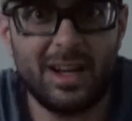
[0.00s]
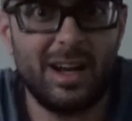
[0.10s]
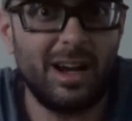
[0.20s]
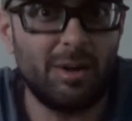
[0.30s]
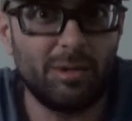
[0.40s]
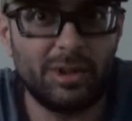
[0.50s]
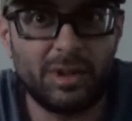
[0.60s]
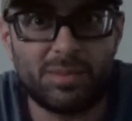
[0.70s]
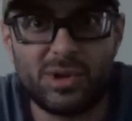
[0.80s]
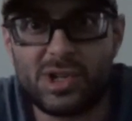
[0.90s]
Uh,
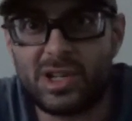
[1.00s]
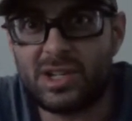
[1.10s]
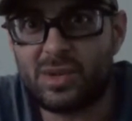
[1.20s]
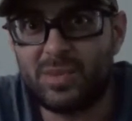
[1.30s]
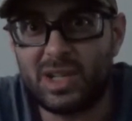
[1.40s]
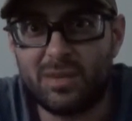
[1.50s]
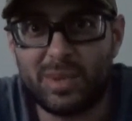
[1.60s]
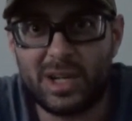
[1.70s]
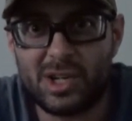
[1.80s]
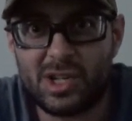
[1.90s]
really appreciate you being
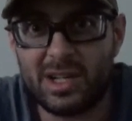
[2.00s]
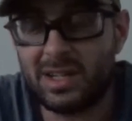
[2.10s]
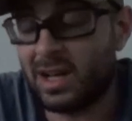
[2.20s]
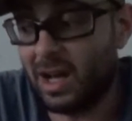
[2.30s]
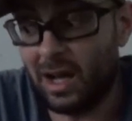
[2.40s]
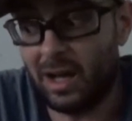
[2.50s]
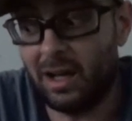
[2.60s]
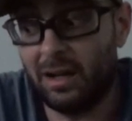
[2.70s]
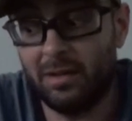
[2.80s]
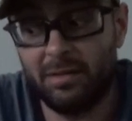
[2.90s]
patient.
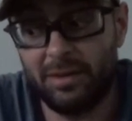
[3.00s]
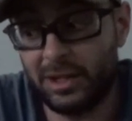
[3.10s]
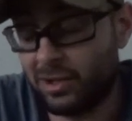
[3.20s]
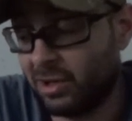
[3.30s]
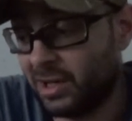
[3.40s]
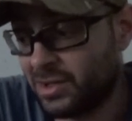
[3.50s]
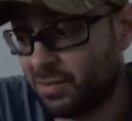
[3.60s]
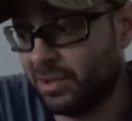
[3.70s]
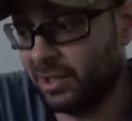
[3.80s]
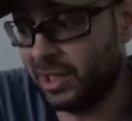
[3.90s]
Uh, vendor has
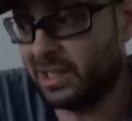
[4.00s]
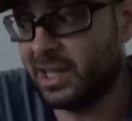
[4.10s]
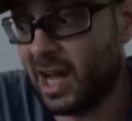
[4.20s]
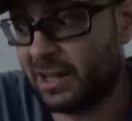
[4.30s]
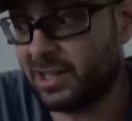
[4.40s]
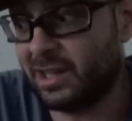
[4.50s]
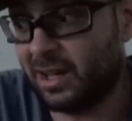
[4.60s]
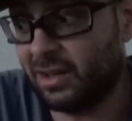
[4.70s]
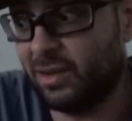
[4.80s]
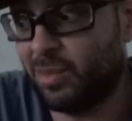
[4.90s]
really knocked it
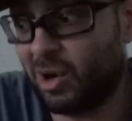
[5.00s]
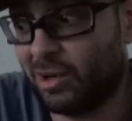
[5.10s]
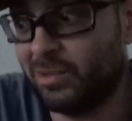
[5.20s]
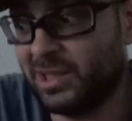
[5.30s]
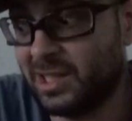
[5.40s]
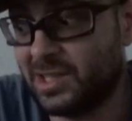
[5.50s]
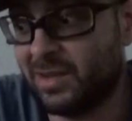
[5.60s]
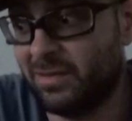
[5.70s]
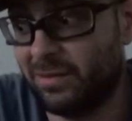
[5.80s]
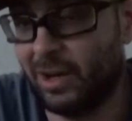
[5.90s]
out of the park with these.
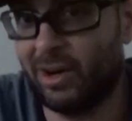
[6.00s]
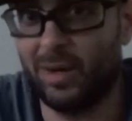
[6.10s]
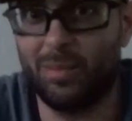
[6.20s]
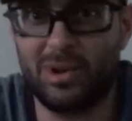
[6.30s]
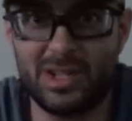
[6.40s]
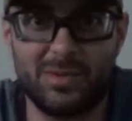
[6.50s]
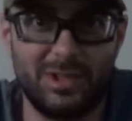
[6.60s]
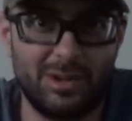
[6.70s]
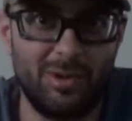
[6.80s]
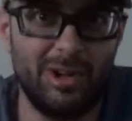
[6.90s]
I'm very impressed
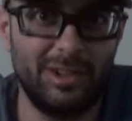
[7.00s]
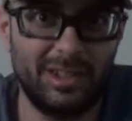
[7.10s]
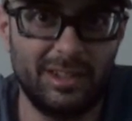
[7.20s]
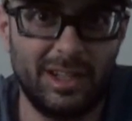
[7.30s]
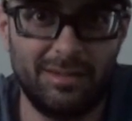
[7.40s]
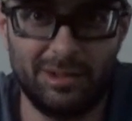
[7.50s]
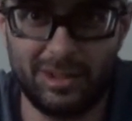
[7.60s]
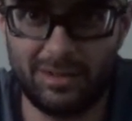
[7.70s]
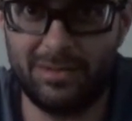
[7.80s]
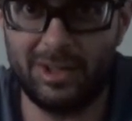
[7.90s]
with the quality level
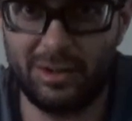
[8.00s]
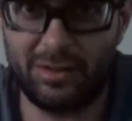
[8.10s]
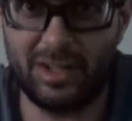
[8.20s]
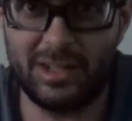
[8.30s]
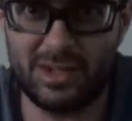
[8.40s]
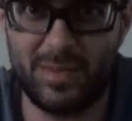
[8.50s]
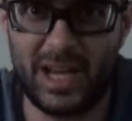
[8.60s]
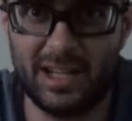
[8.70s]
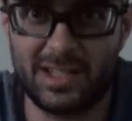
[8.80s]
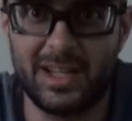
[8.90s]
and the finish on these
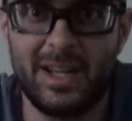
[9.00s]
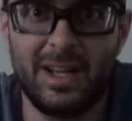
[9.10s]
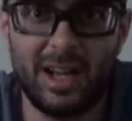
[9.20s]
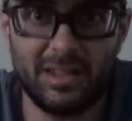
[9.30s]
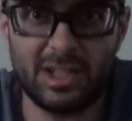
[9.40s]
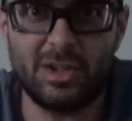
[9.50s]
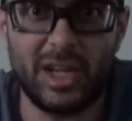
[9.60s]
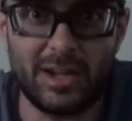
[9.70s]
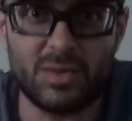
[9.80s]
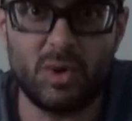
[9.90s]
bags. I think you
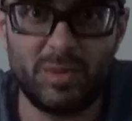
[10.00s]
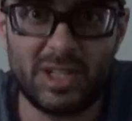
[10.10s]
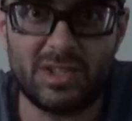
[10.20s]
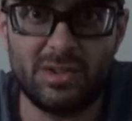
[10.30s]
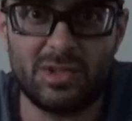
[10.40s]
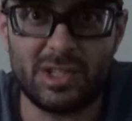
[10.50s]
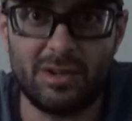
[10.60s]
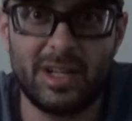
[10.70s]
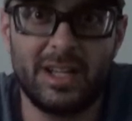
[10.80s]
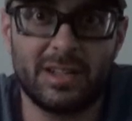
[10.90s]
guys will be too.
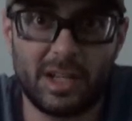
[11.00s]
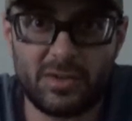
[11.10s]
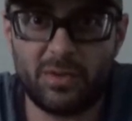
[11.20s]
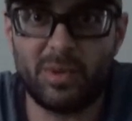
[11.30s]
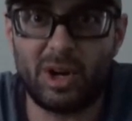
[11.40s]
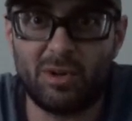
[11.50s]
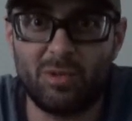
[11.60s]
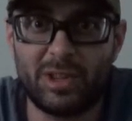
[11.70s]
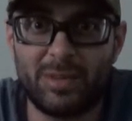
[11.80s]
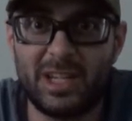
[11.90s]
So thanks for bearing
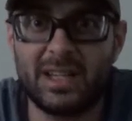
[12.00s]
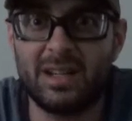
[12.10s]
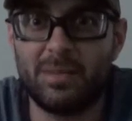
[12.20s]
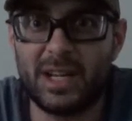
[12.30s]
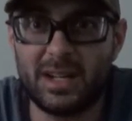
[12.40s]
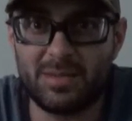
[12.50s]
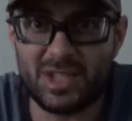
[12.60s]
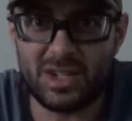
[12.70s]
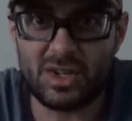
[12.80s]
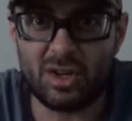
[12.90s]
with me. Again, my name's
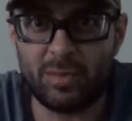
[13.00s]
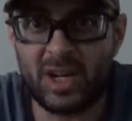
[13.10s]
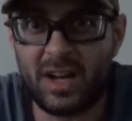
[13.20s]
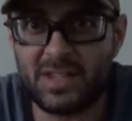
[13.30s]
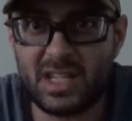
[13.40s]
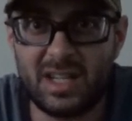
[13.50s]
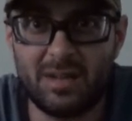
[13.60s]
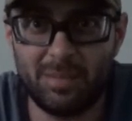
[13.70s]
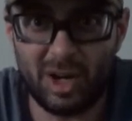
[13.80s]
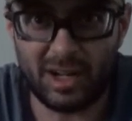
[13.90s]
DJ Urbanovsky,
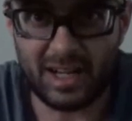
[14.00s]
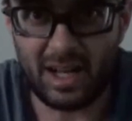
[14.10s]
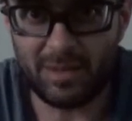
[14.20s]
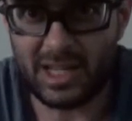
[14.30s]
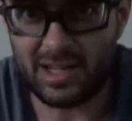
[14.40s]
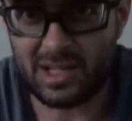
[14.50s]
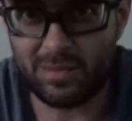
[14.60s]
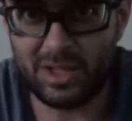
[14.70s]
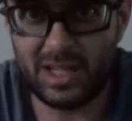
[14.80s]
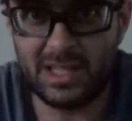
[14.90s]
American Kami Custom
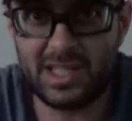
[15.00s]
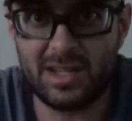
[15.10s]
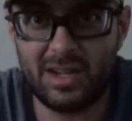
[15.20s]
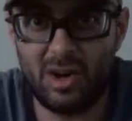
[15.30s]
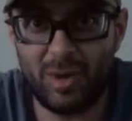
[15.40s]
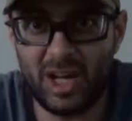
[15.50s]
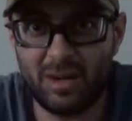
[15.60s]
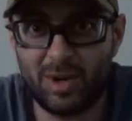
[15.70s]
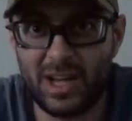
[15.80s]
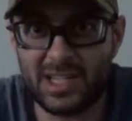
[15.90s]
Blades, Omaha,
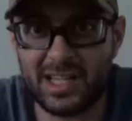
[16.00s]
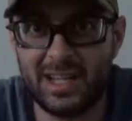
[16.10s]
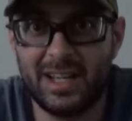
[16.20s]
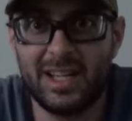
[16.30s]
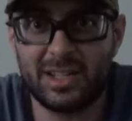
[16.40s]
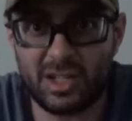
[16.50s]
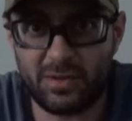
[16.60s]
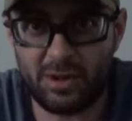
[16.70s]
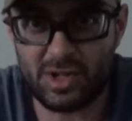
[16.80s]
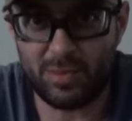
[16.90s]
Nebraska. Thanks
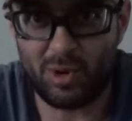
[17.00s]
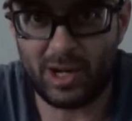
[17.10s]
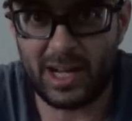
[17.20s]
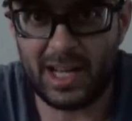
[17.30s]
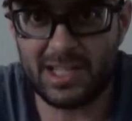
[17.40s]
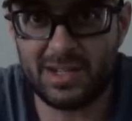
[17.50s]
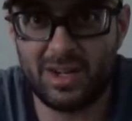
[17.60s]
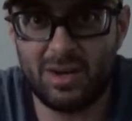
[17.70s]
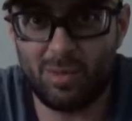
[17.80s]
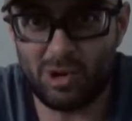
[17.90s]
for your support, guys.
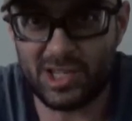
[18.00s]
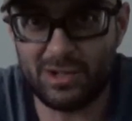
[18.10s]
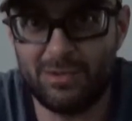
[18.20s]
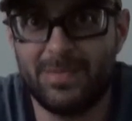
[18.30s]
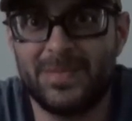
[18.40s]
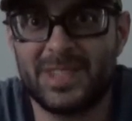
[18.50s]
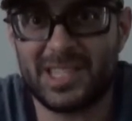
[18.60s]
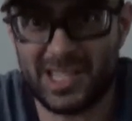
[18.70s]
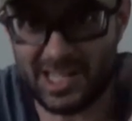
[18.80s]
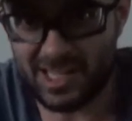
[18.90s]
More soon.
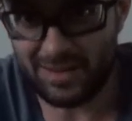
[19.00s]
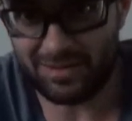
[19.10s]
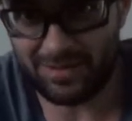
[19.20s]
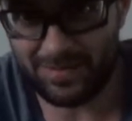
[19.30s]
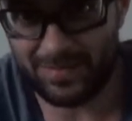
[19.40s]
Stay safe.